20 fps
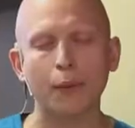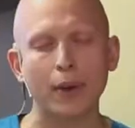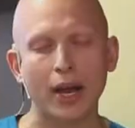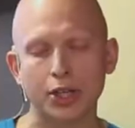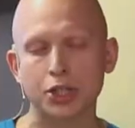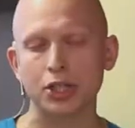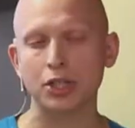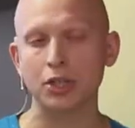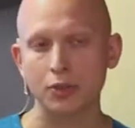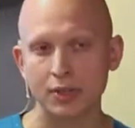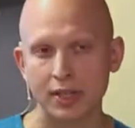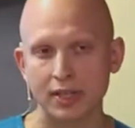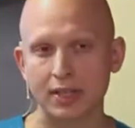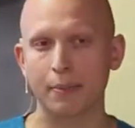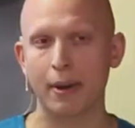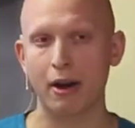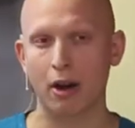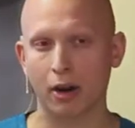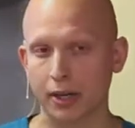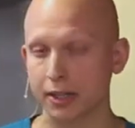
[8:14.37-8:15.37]
how do I actually use
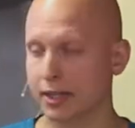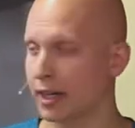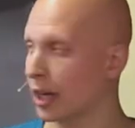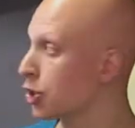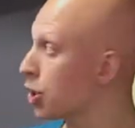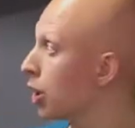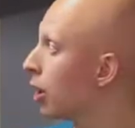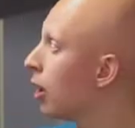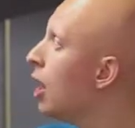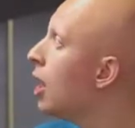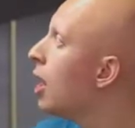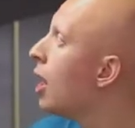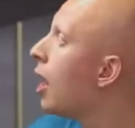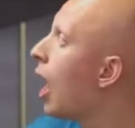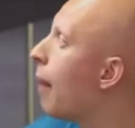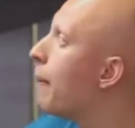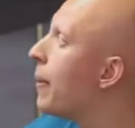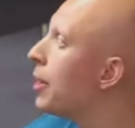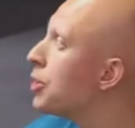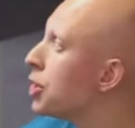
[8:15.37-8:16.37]
this in my architecture?
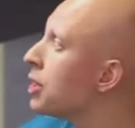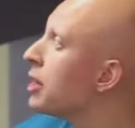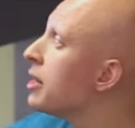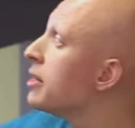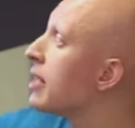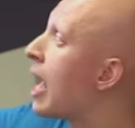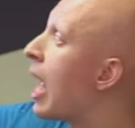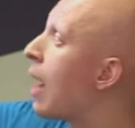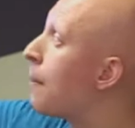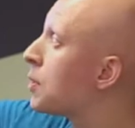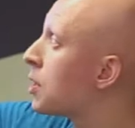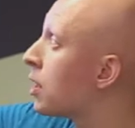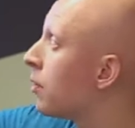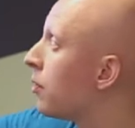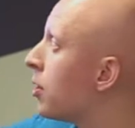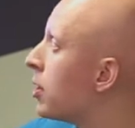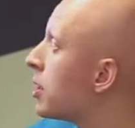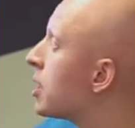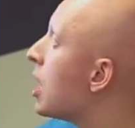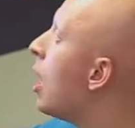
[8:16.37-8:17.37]
I'm mentioning these app
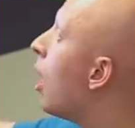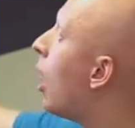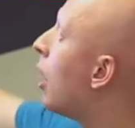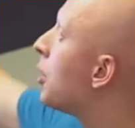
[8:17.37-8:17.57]
servers.